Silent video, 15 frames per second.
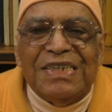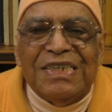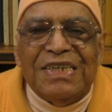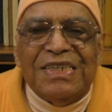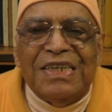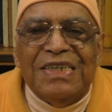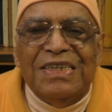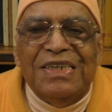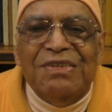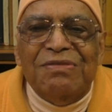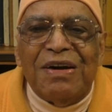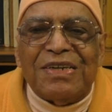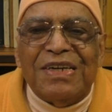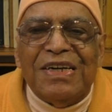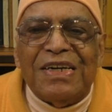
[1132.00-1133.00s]
And the
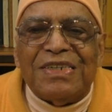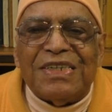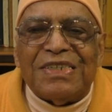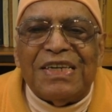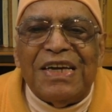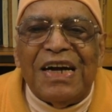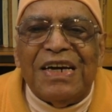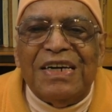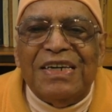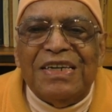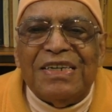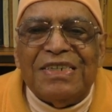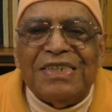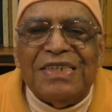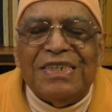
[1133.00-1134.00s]
dreamer gets scared
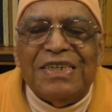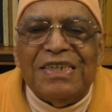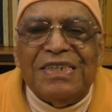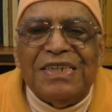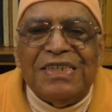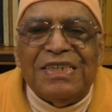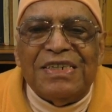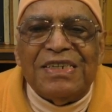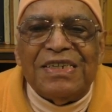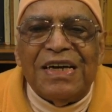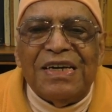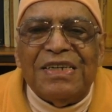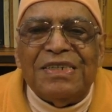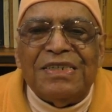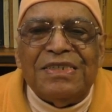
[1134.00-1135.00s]

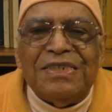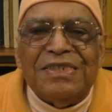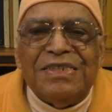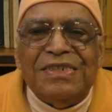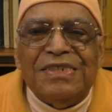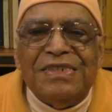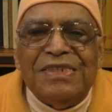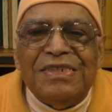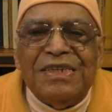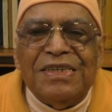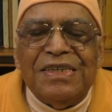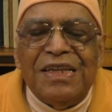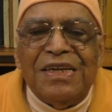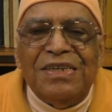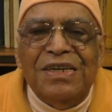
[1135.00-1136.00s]
and
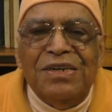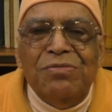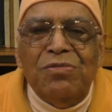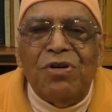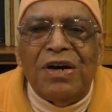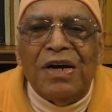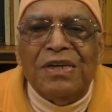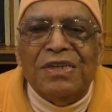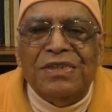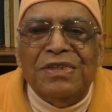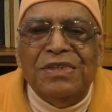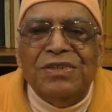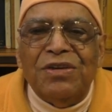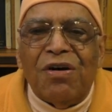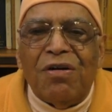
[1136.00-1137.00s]
the dream world is
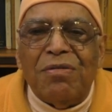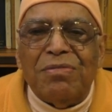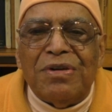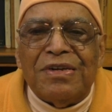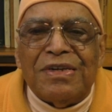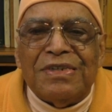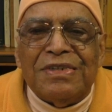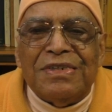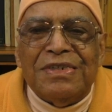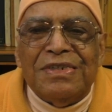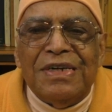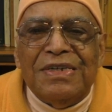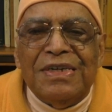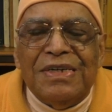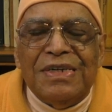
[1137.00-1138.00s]
dissolved.
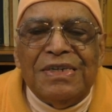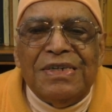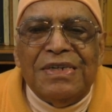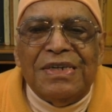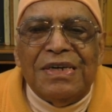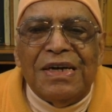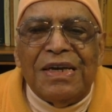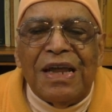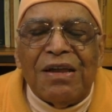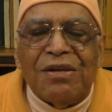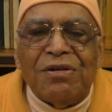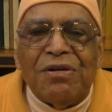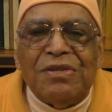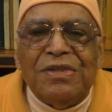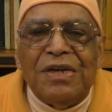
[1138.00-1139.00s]
And
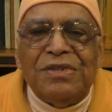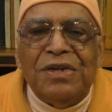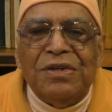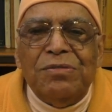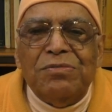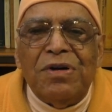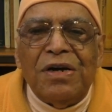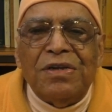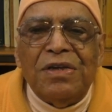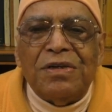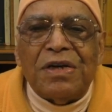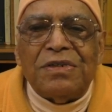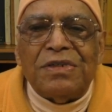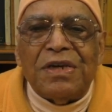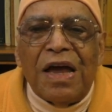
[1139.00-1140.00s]
along with the dream world, the
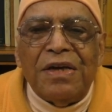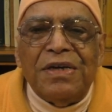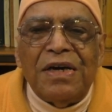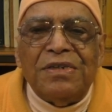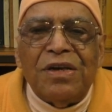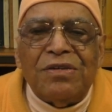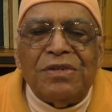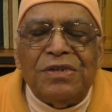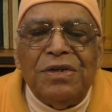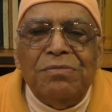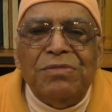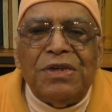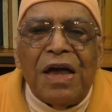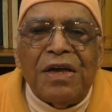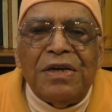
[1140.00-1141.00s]

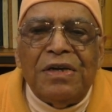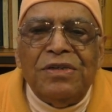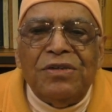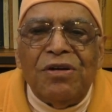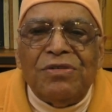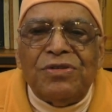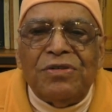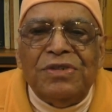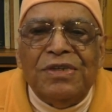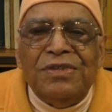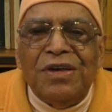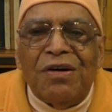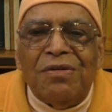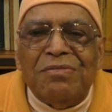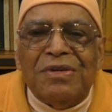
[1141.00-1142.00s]
dream tiger is also
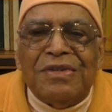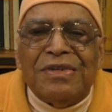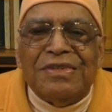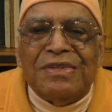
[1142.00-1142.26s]
dissolved.